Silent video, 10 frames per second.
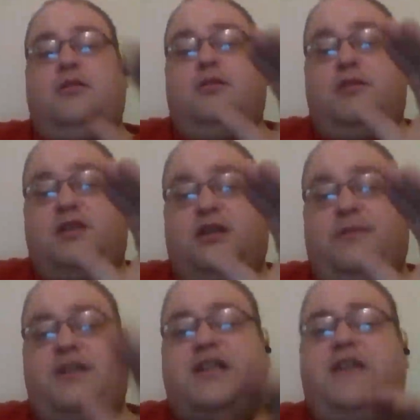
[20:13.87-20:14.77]
So let
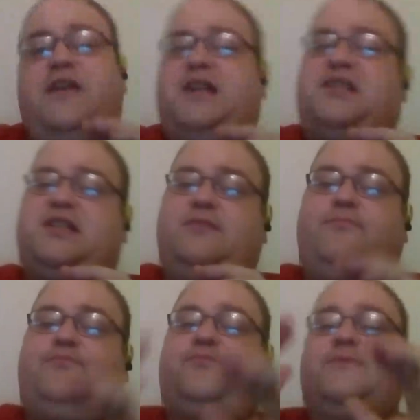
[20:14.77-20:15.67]
me say this.
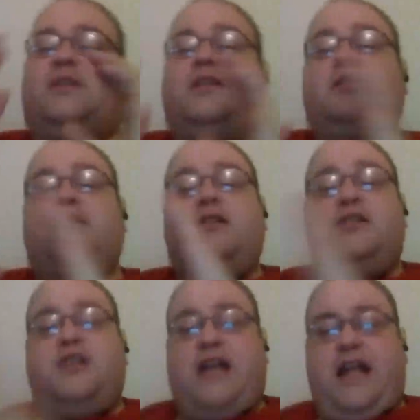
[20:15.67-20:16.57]

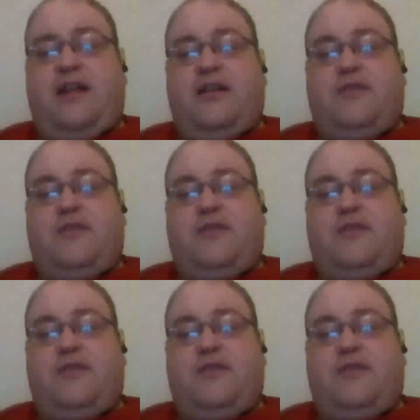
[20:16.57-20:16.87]
Tonight,